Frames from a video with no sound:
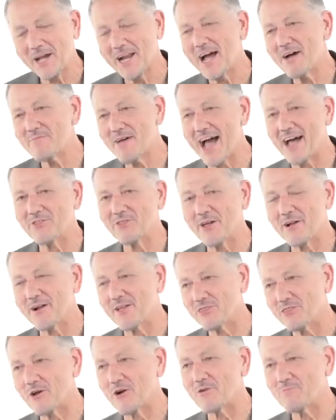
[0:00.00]
And I'm out there
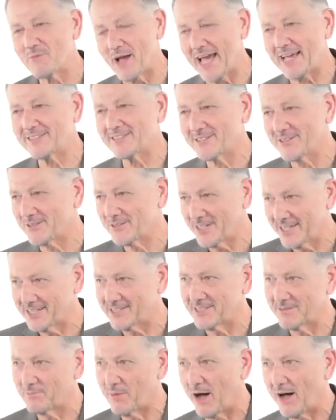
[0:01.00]
at third base, and they're
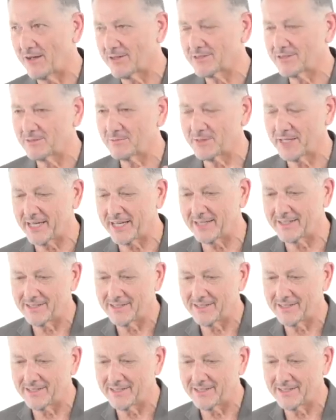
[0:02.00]
hitting the balls to me.